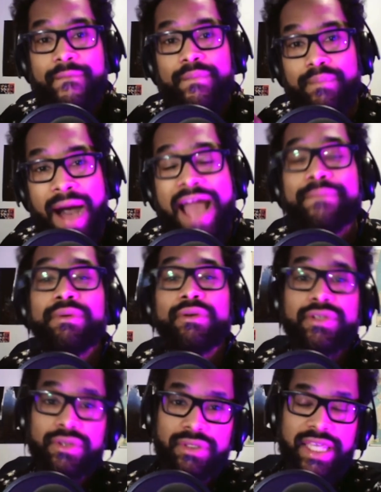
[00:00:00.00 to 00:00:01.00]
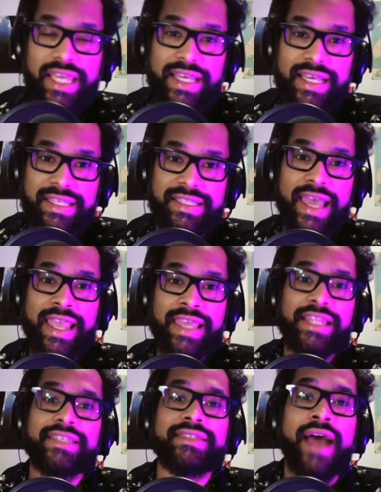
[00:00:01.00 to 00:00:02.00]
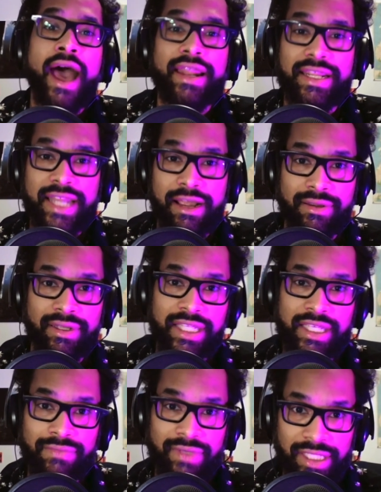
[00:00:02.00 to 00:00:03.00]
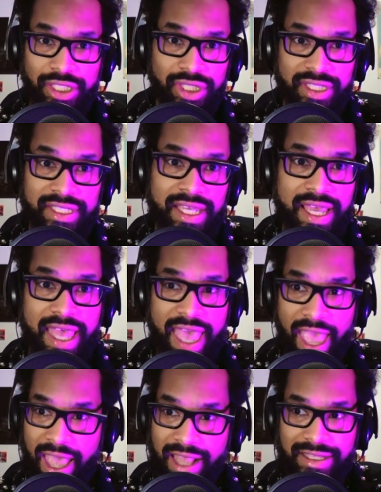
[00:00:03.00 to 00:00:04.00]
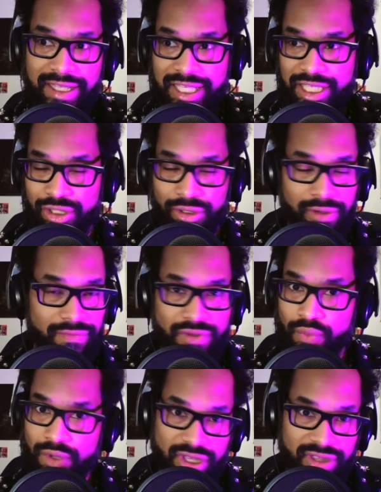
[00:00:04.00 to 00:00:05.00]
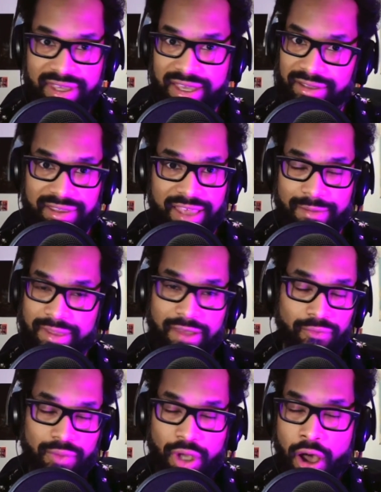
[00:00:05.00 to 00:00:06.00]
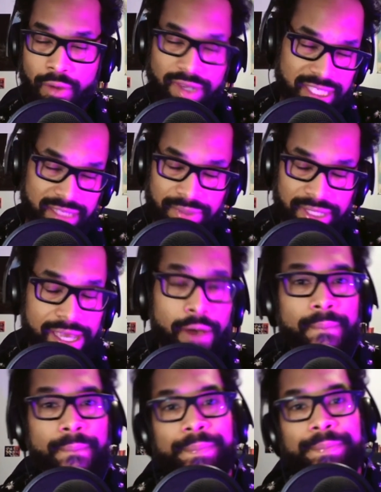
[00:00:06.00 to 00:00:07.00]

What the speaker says: My personal take is that it is not inherently religious, and it's sort of, we're just seeing the same stuff we always see play out.